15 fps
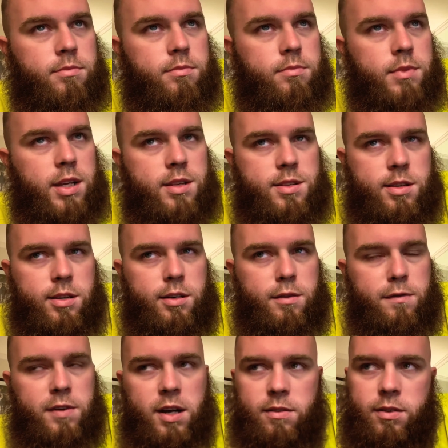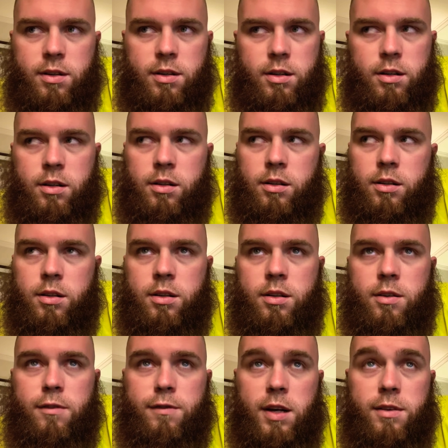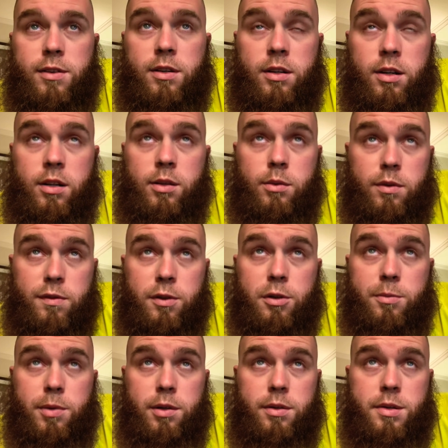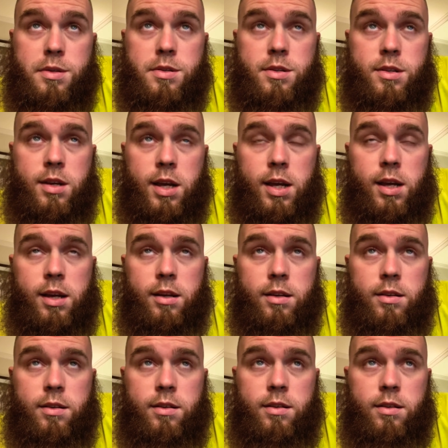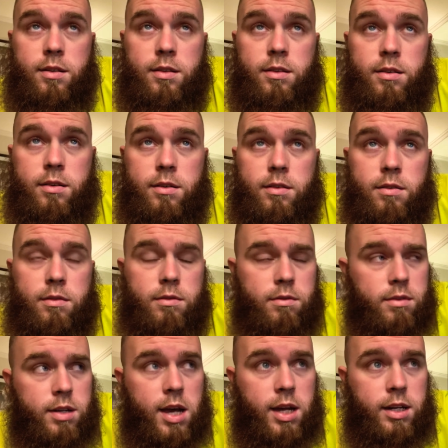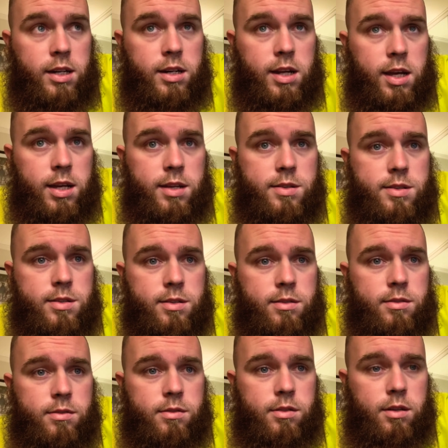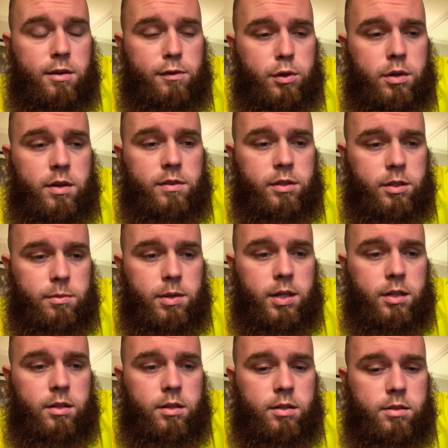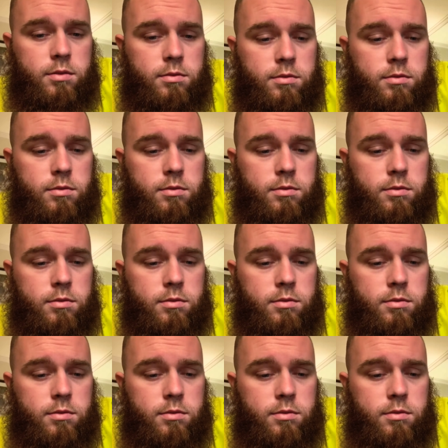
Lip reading: It's a $500 referral bonus at 90 days of whoever you bring on.